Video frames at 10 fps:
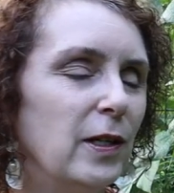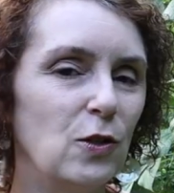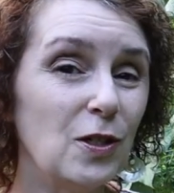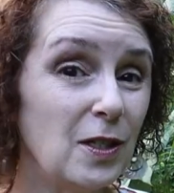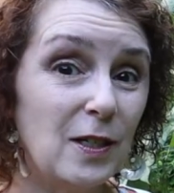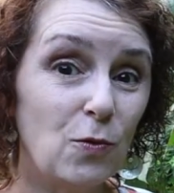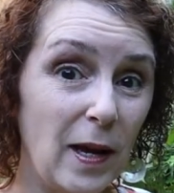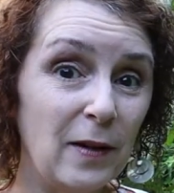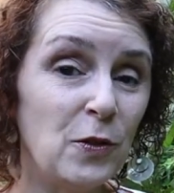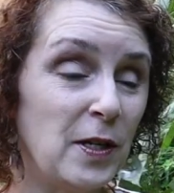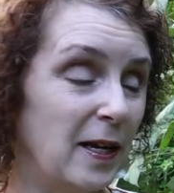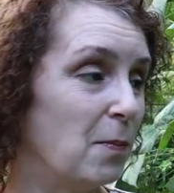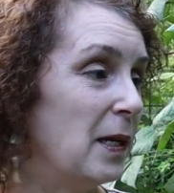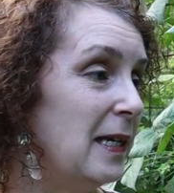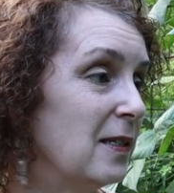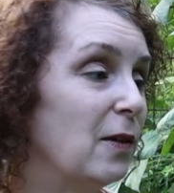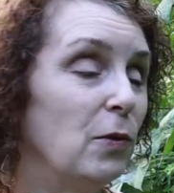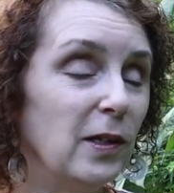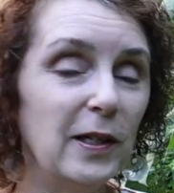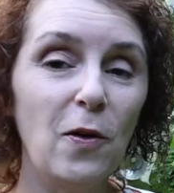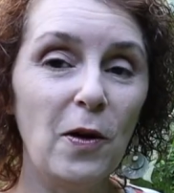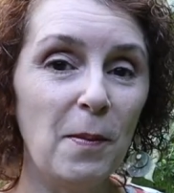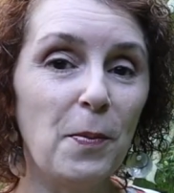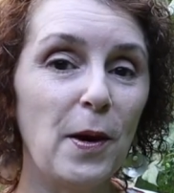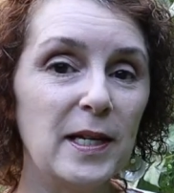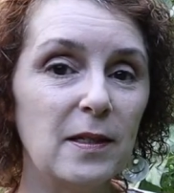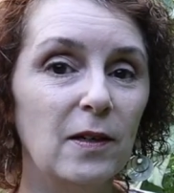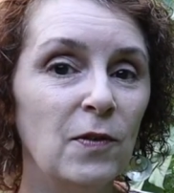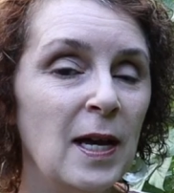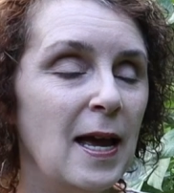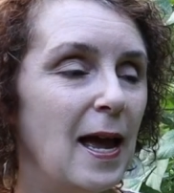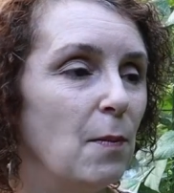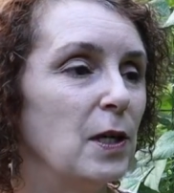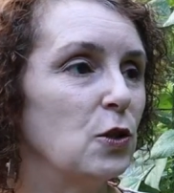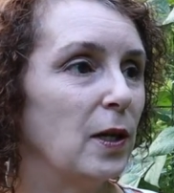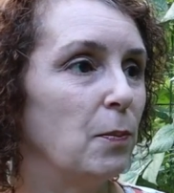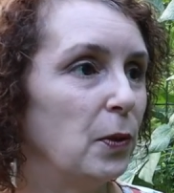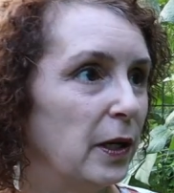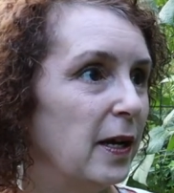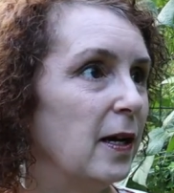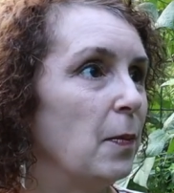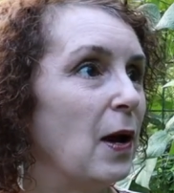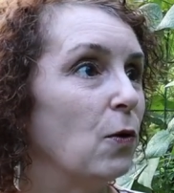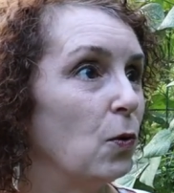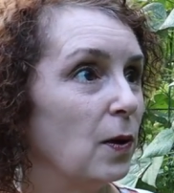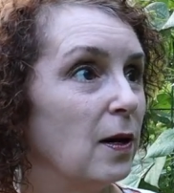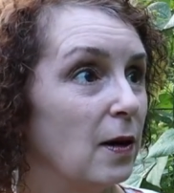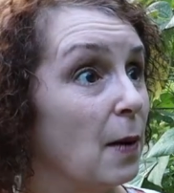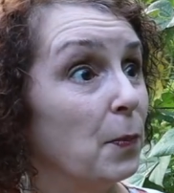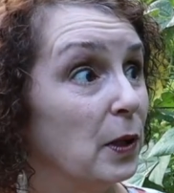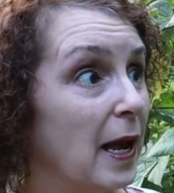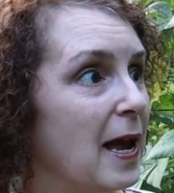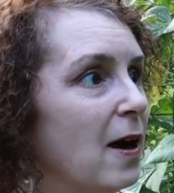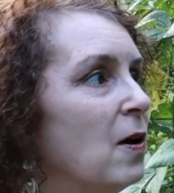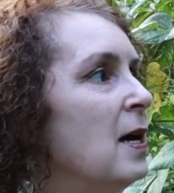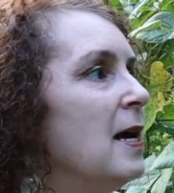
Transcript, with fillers: It's just these rattlesnake beans, they really are impressive how much they put up, how put out,